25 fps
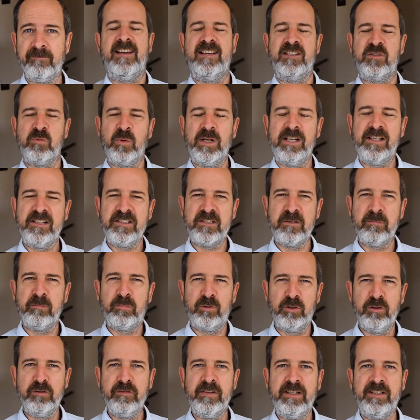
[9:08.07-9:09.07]
as well as
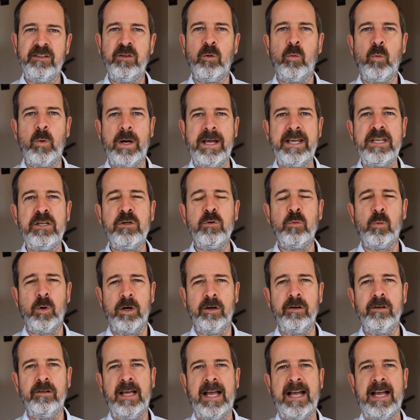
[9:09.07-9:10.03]
improving the way you work